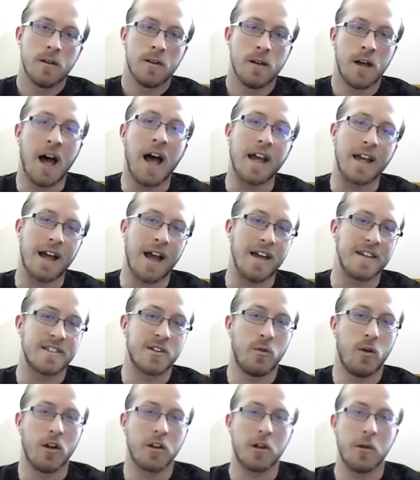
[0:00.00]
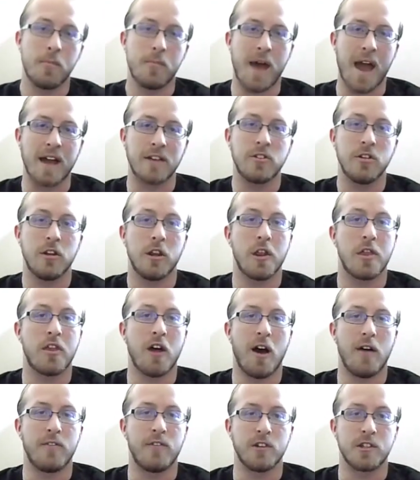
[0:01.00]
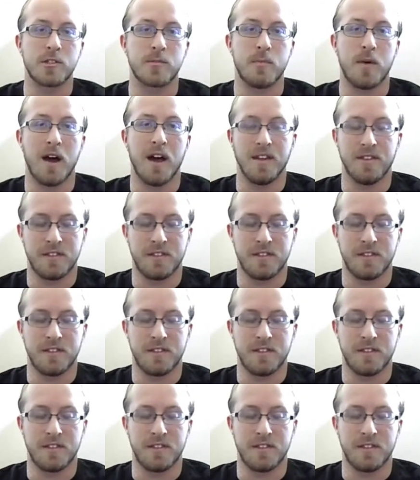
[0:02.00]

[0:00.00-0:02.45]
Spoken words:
Hi guys, and welcome back to the Thoughtful Spot.